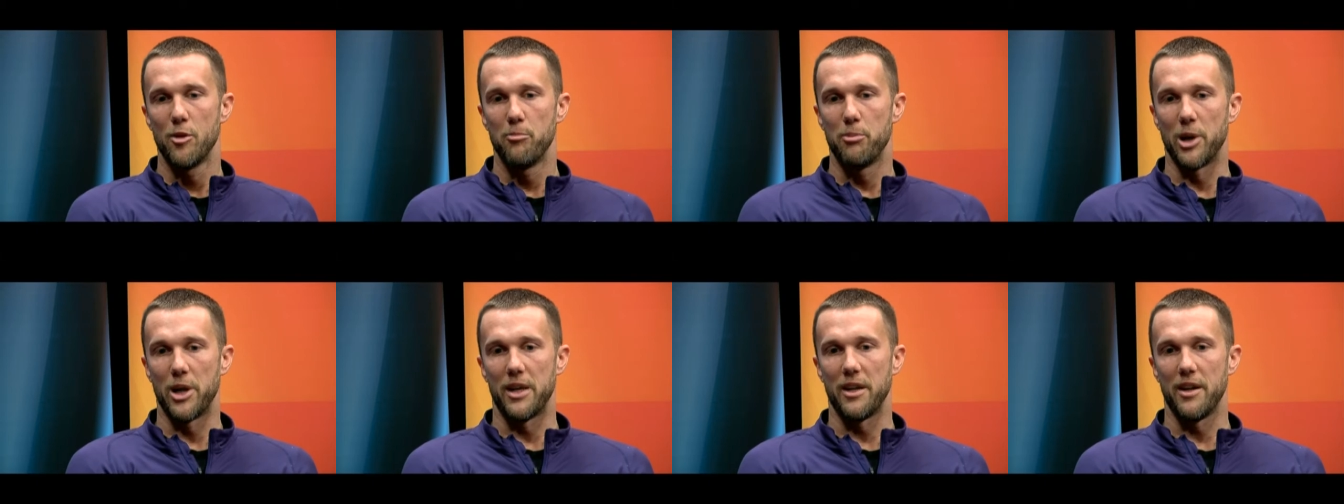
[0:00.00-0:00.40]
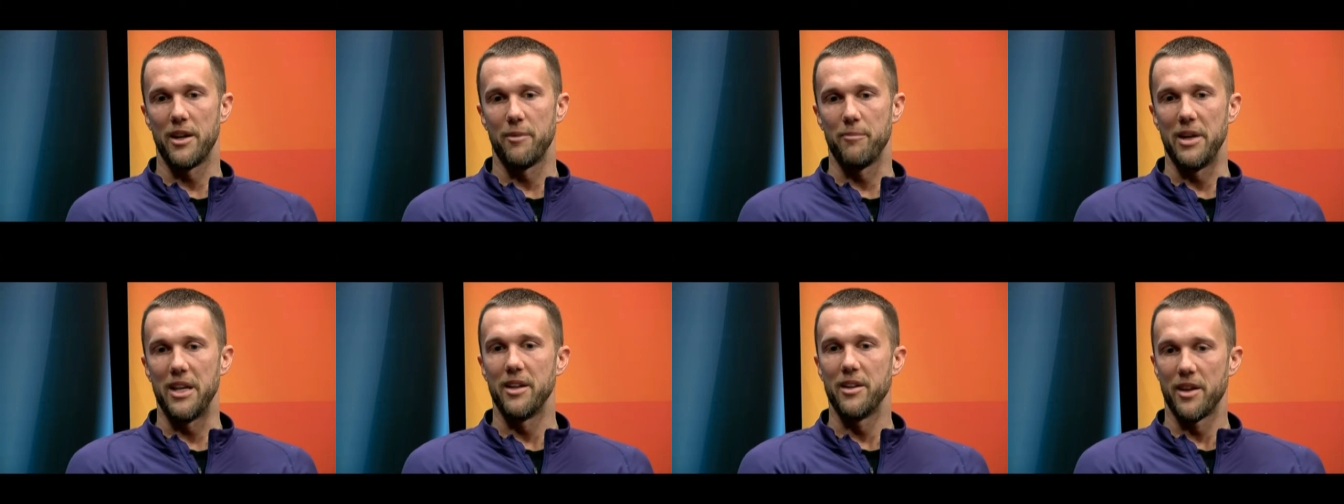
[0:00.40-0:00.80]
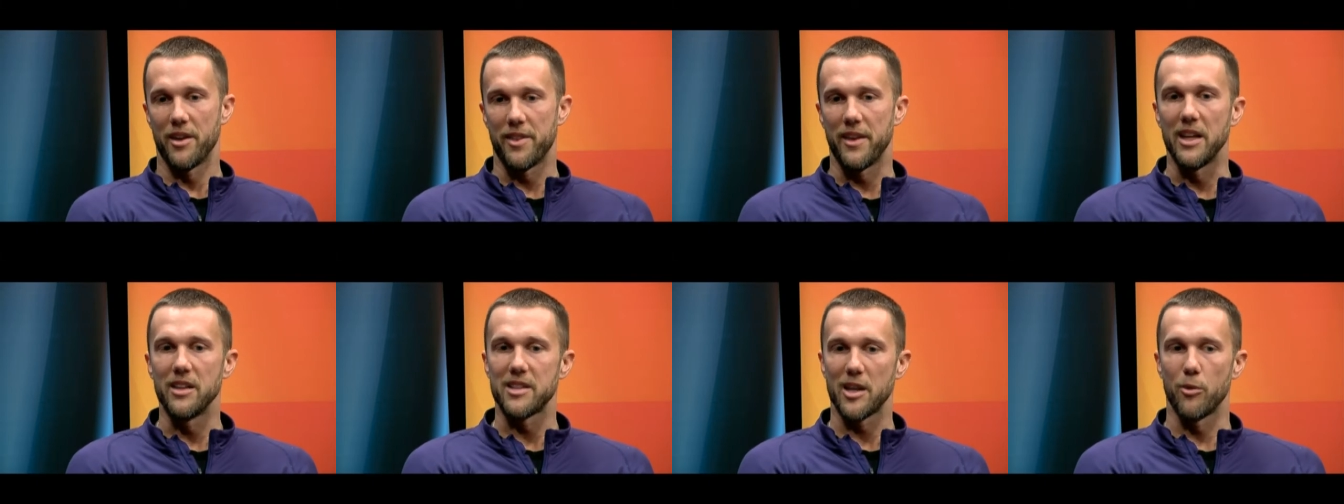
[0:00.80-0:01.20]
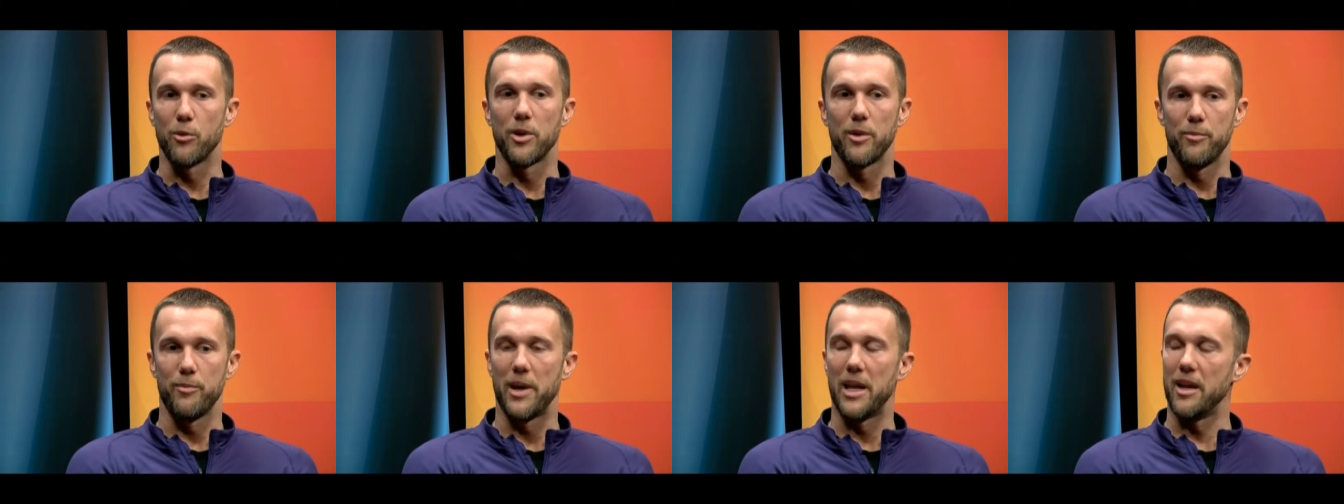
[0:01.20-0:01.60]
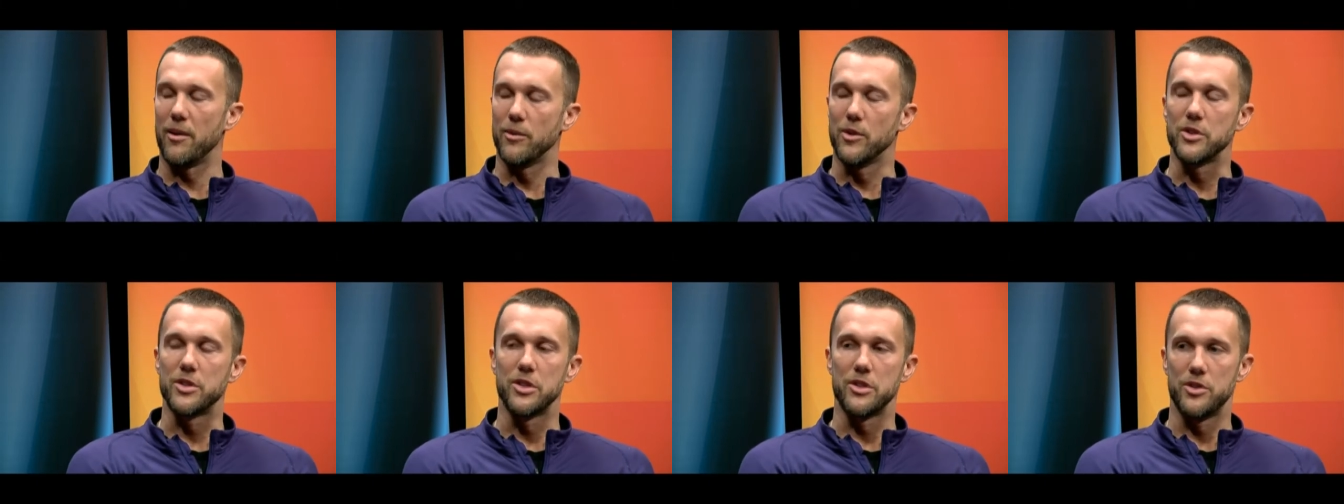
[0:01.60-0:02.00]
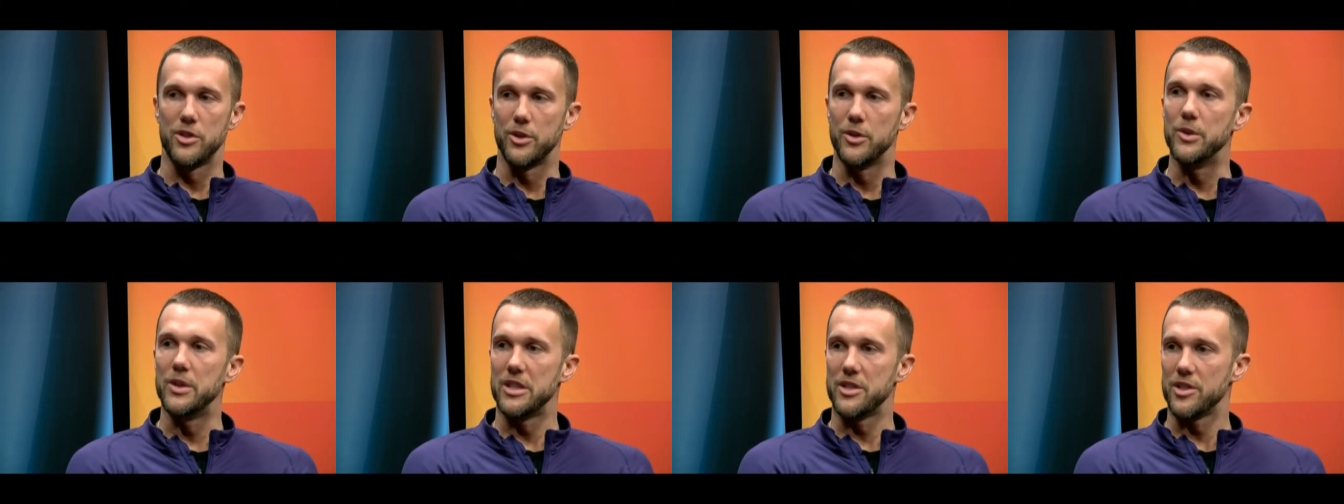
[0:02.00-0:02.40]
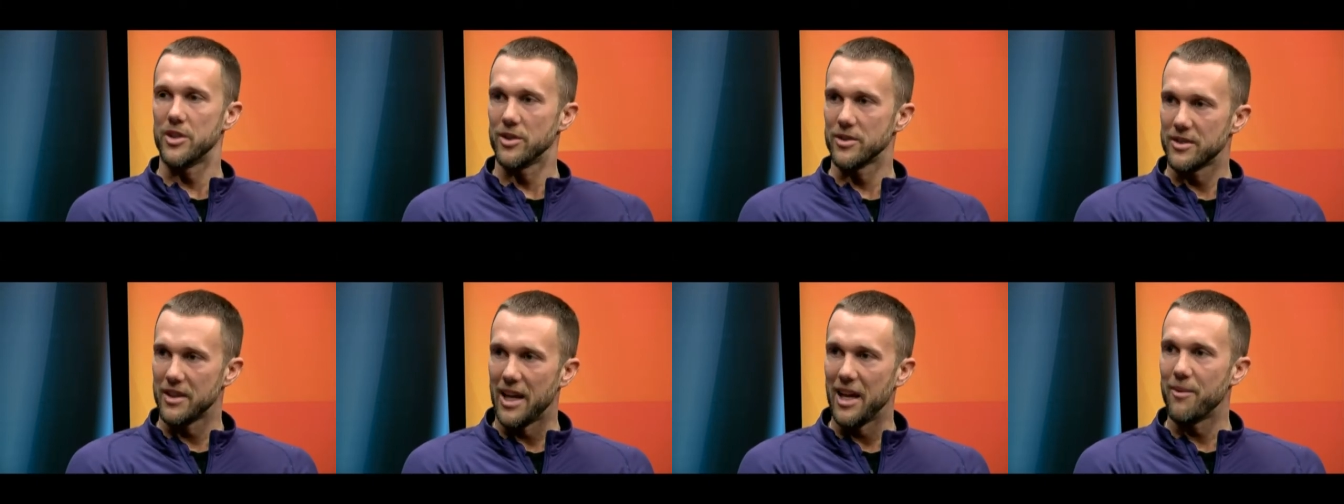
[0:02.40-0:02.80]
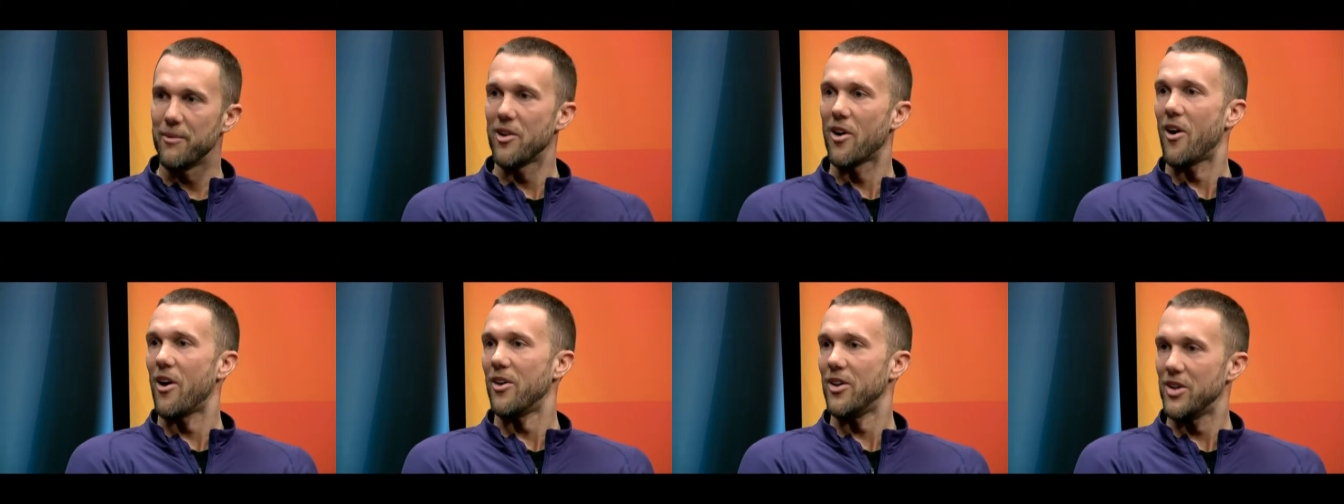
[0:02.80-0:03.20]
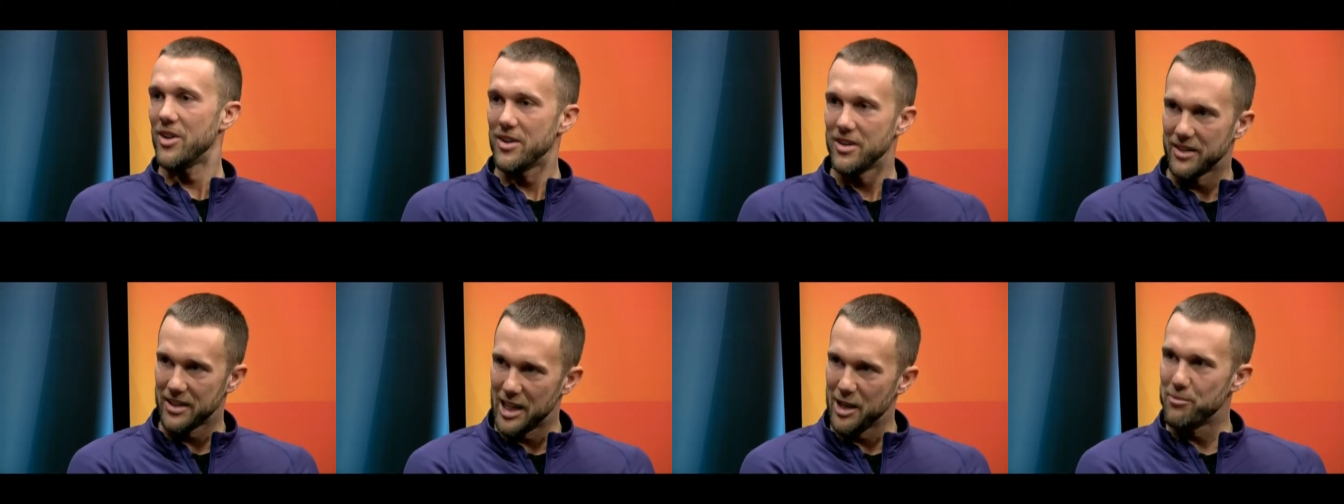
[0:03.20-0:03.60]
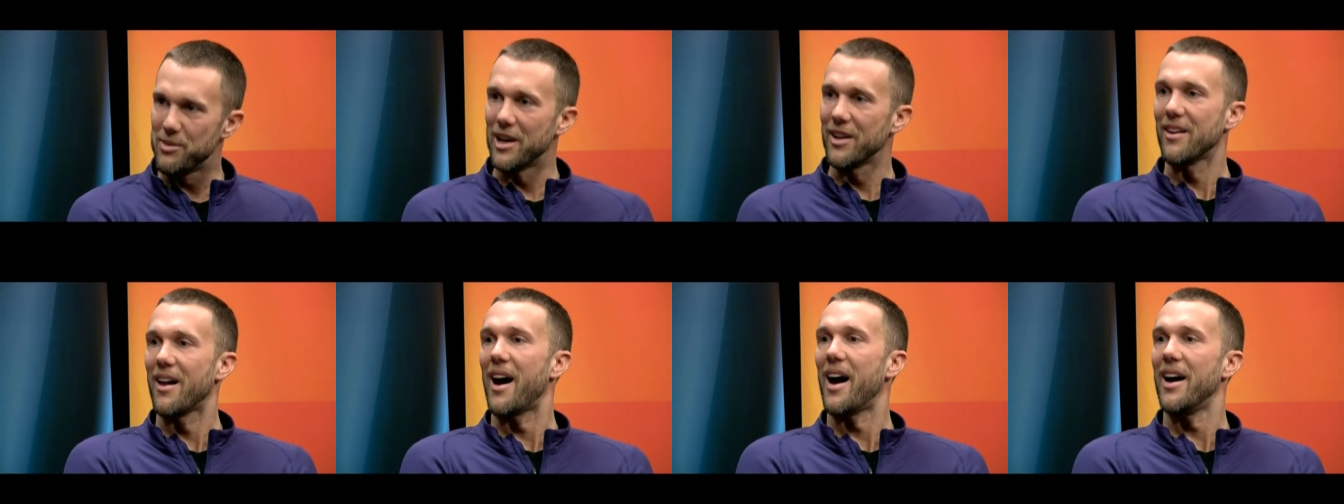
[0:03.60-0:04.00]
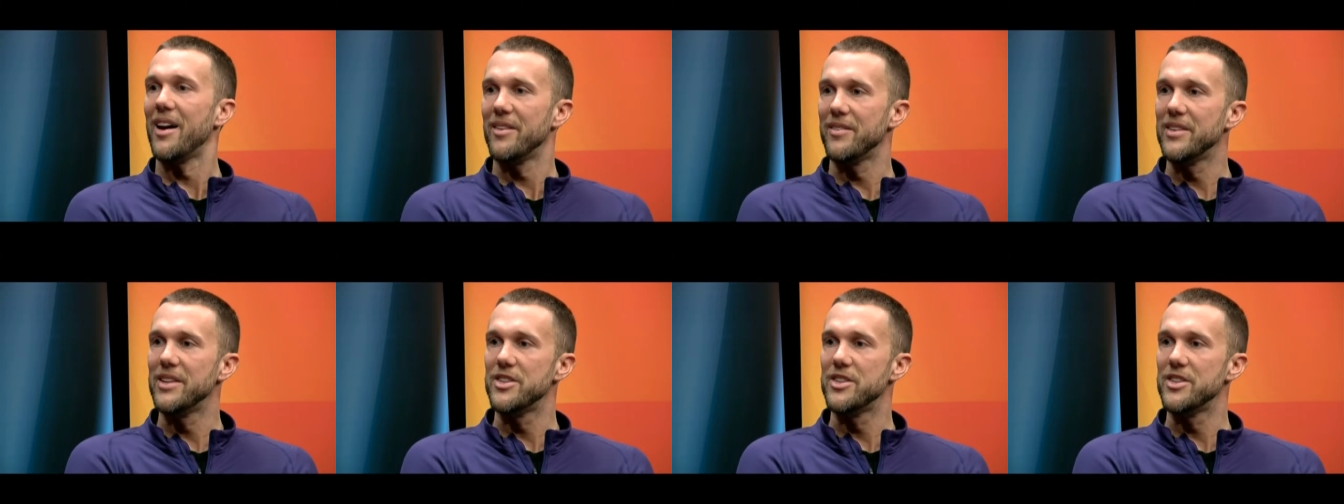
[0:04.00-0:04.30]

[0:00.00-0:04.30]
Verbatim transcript: but I mean, the things that we've been able to do in Jill's name and honor and keep it alive,